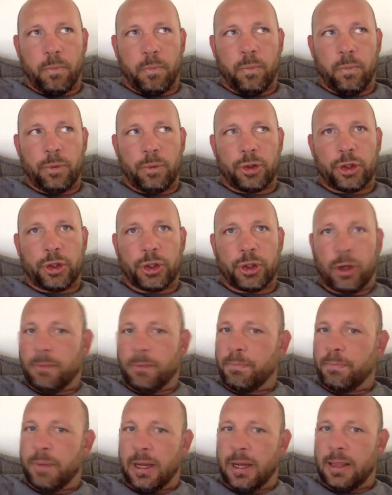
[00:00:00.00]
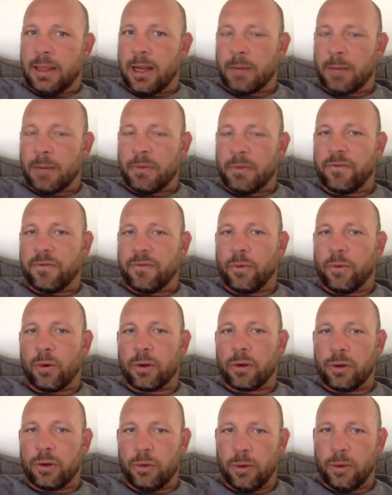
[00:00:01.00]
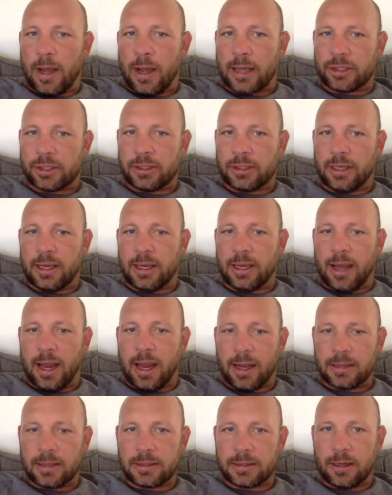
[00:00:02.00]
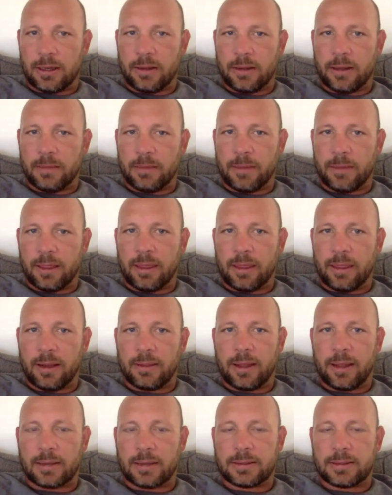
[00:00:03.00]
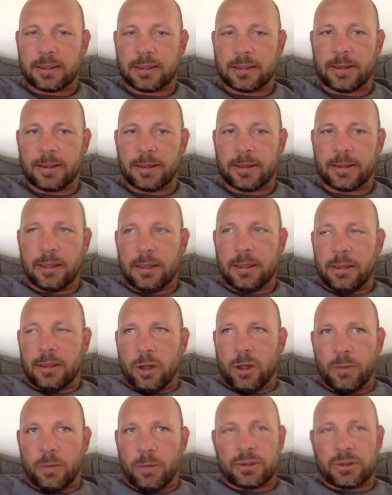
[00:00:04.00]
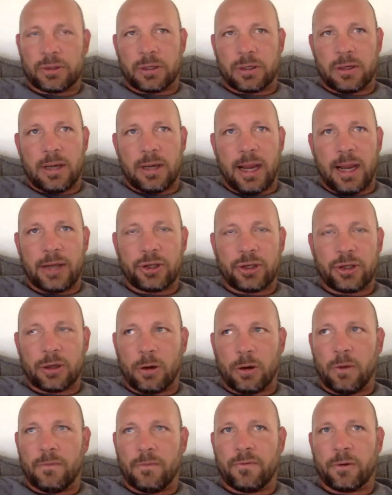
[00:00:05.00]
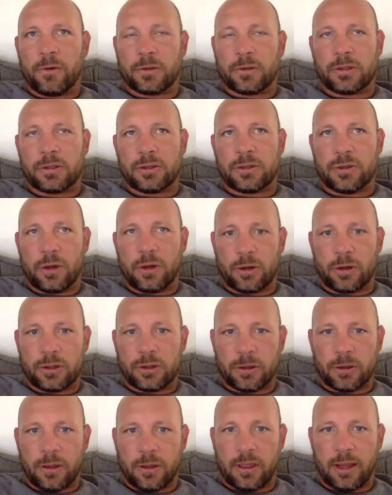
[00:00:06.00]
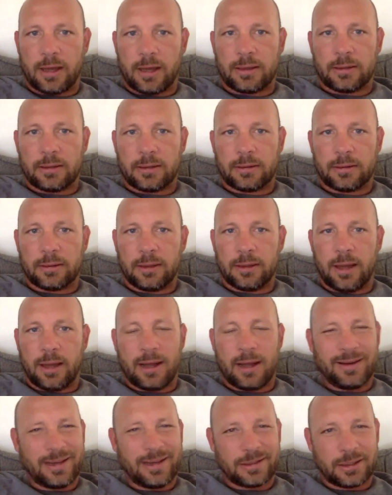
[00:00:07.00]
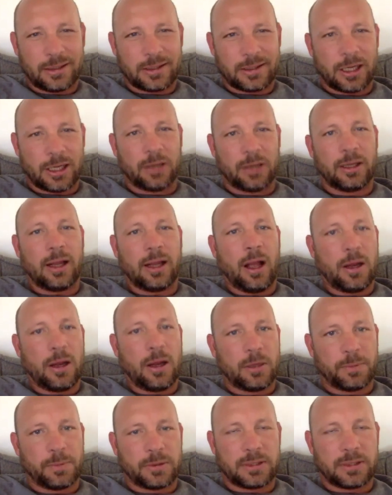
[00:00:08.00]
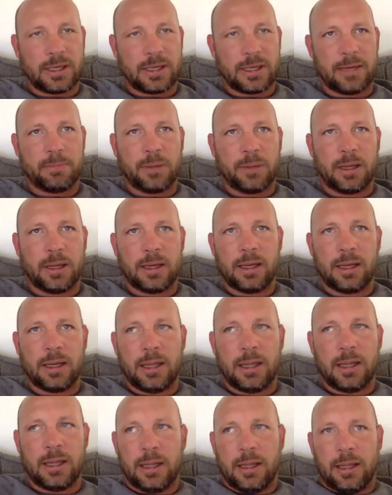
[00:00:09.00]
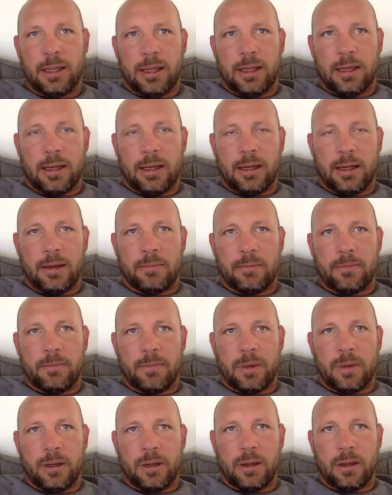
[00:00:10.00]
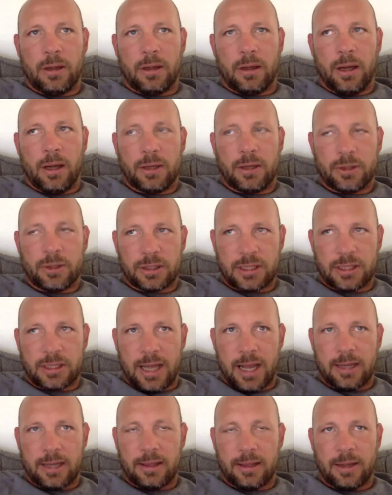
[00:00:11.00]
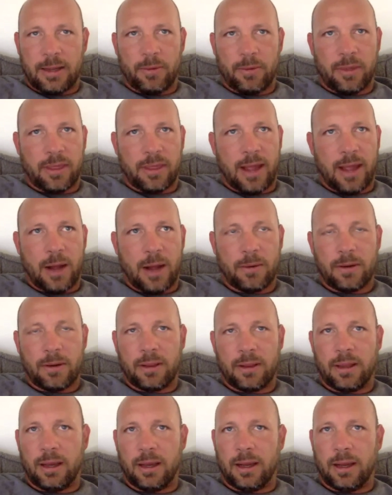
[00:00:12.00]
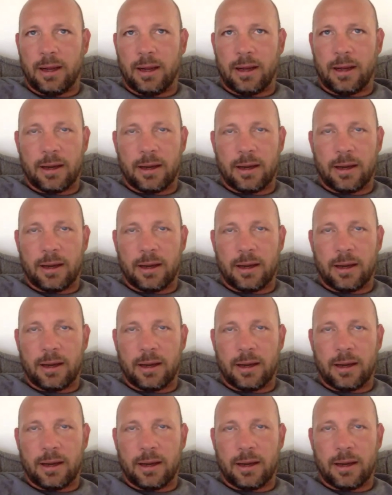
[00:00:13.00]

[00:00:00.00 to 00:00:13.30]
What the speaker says: should be there before you actually get hands on them. I think that's a almost a nature versus nurture thing, not necessarily 100%, but um, understanding that without the